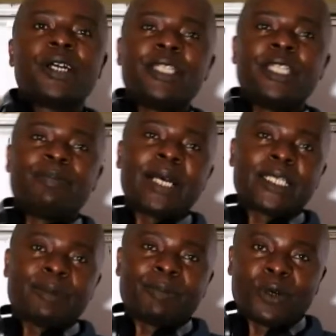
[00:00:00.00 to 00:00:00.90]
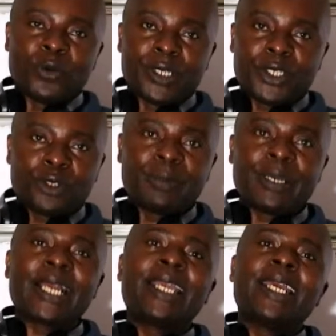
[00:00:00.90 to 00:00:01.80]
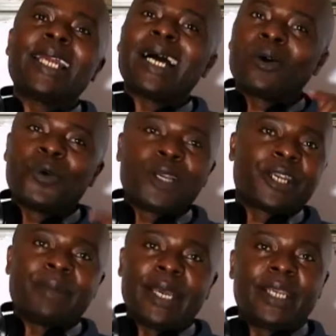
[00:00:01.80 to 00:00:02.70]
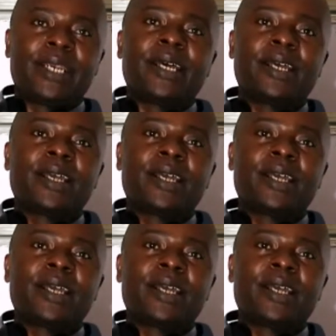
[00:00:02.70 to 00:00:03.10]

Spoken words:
the past paper question. But again, a quick reminder,